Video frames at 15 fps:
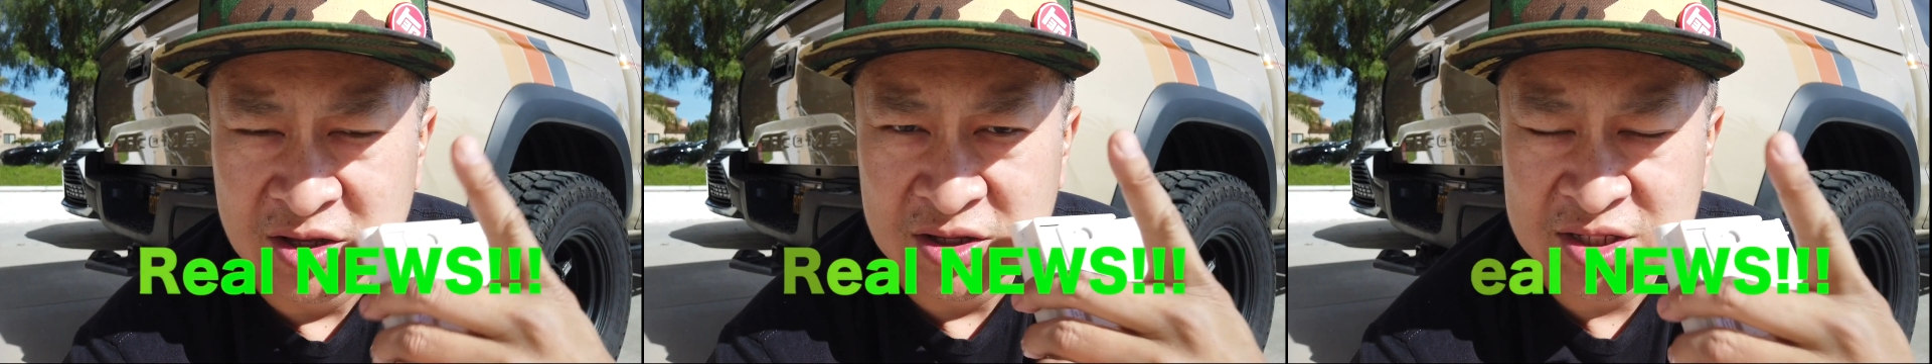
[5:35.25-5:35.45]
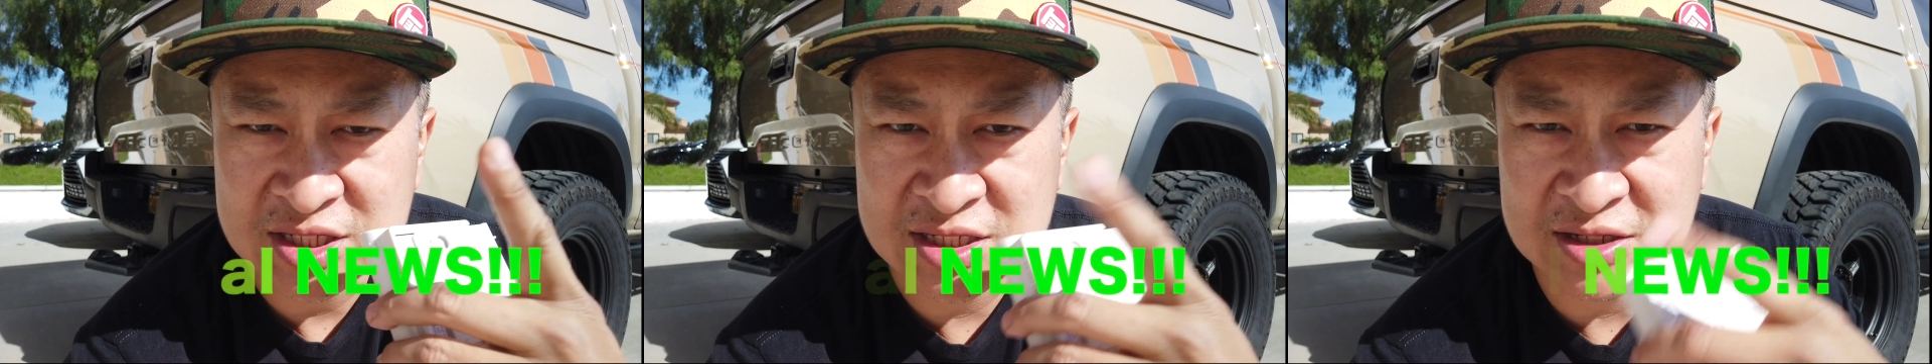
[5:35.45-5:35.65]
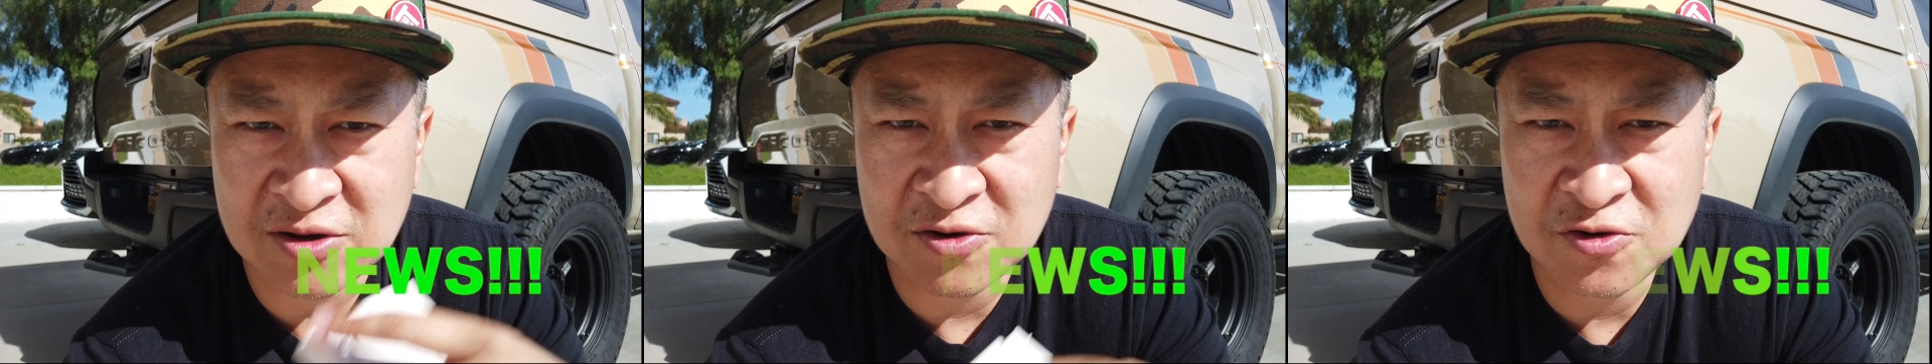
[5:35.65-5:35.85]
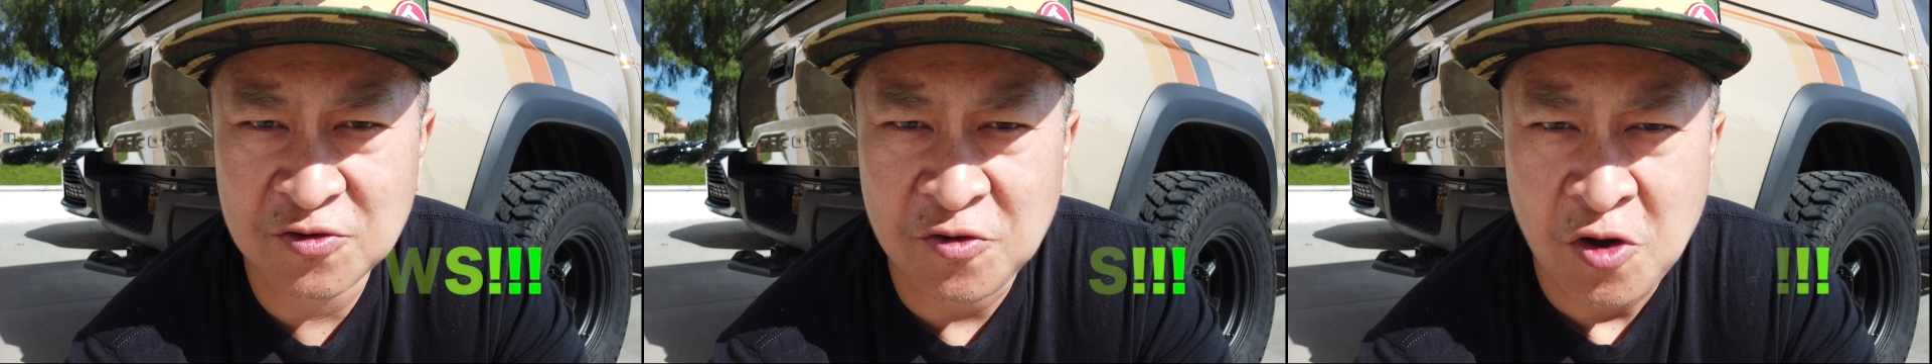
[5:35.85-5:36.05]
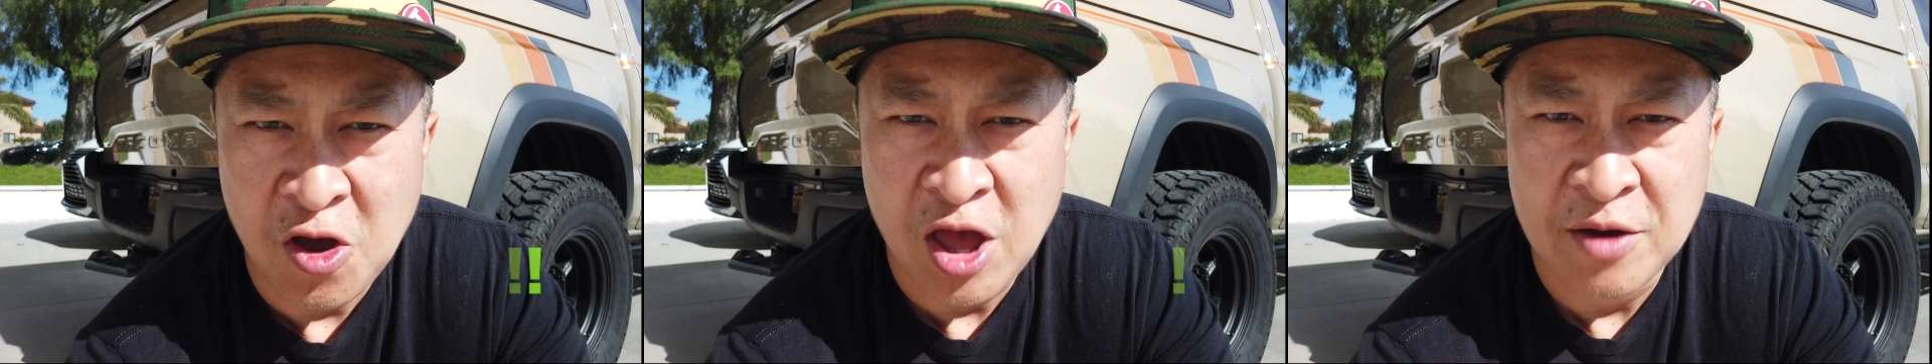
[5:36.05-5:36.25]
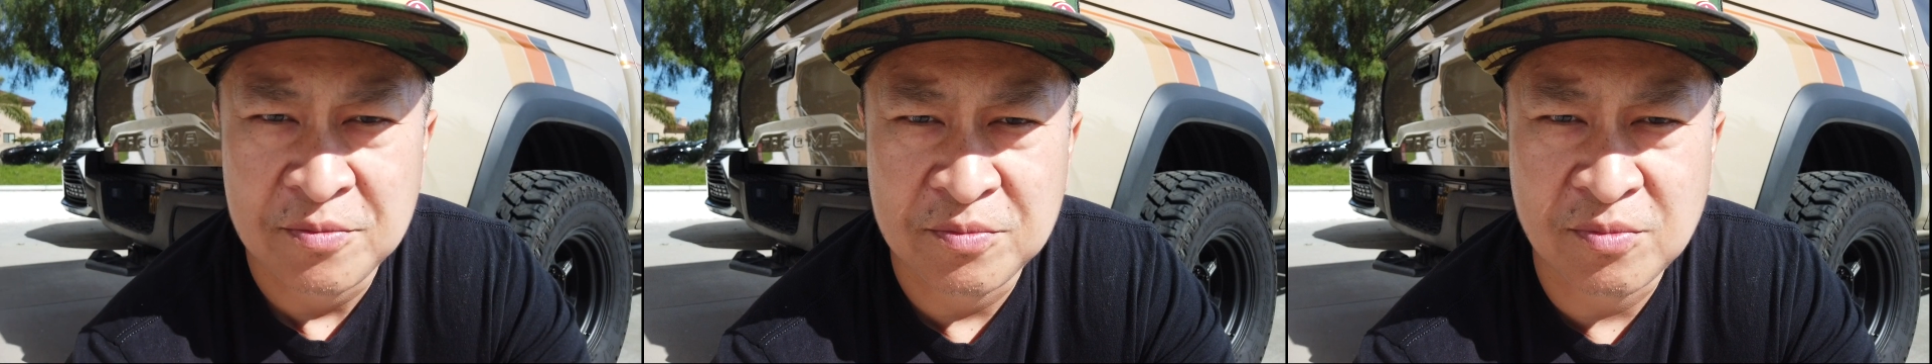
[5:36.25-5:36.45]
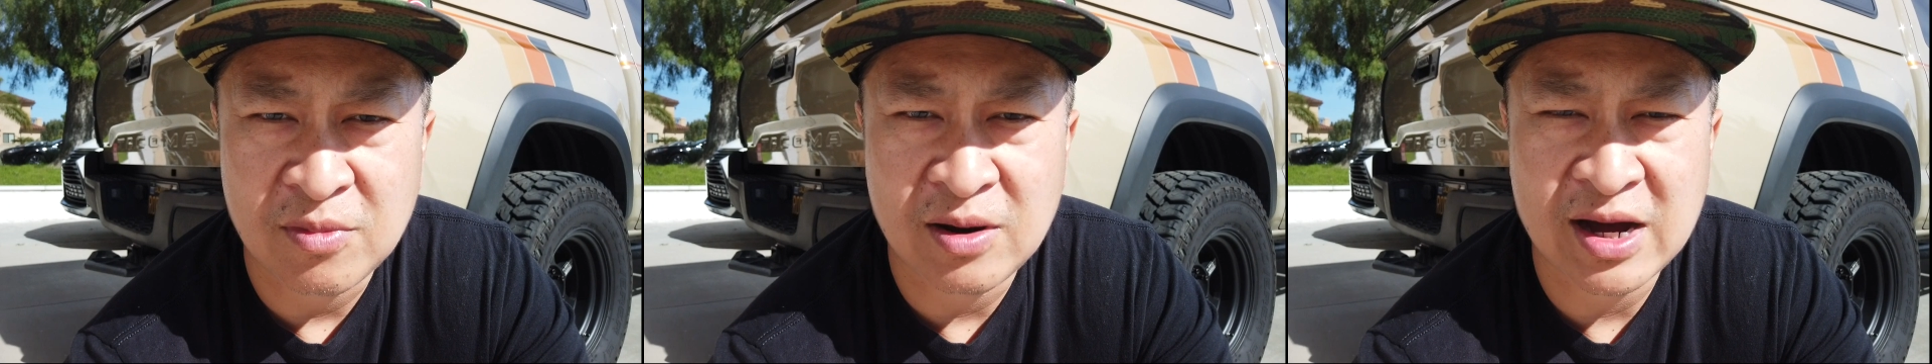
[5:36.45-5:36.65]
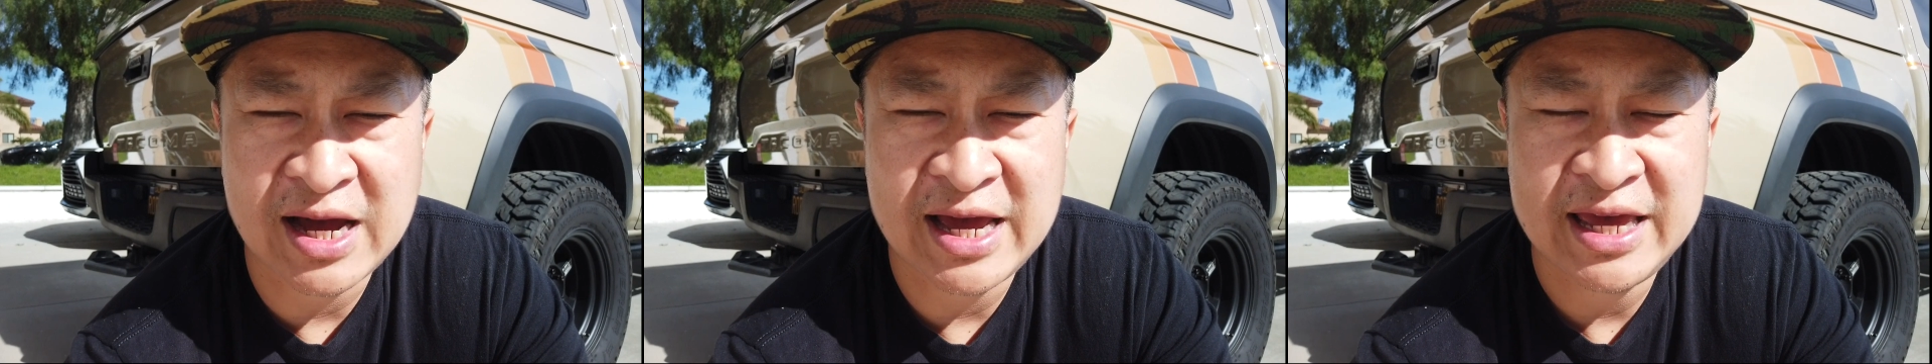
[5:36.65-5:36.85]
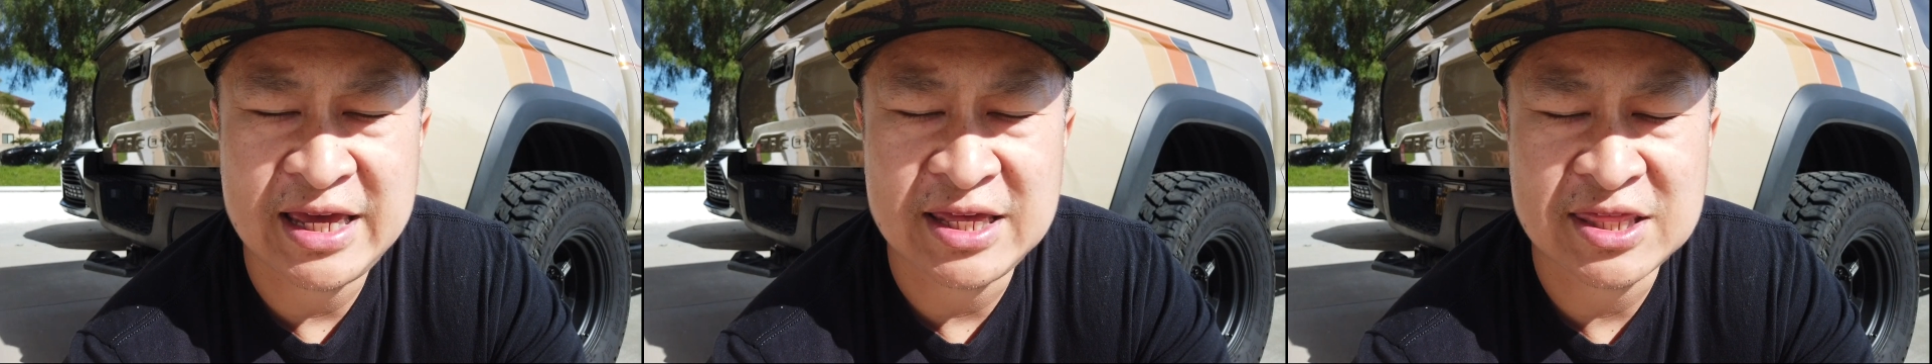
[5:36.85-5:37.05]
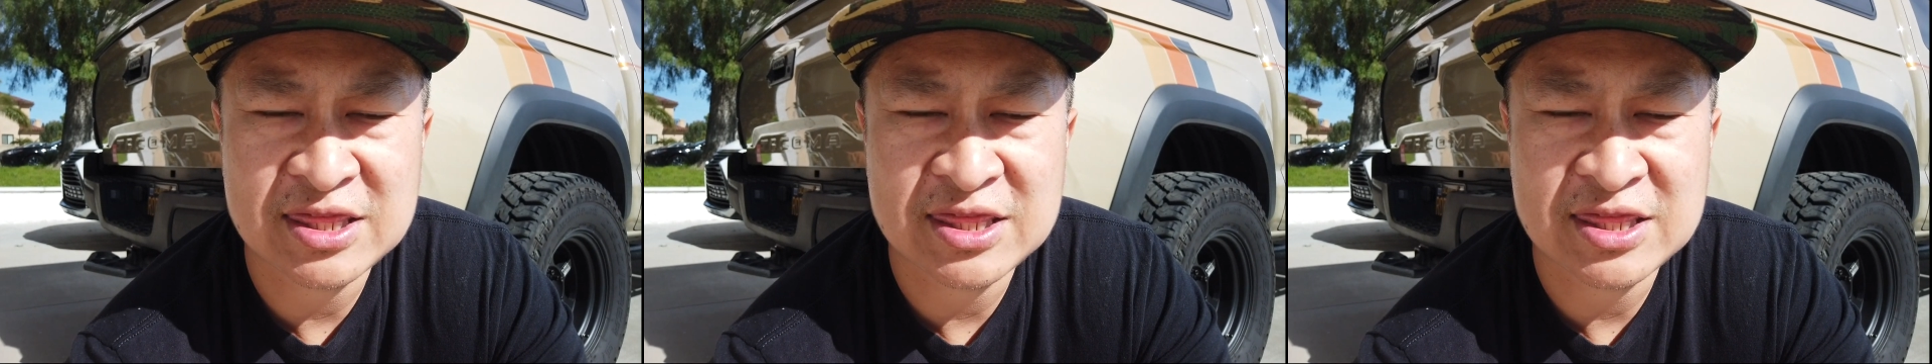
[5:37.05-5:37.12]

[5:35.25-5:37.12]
So my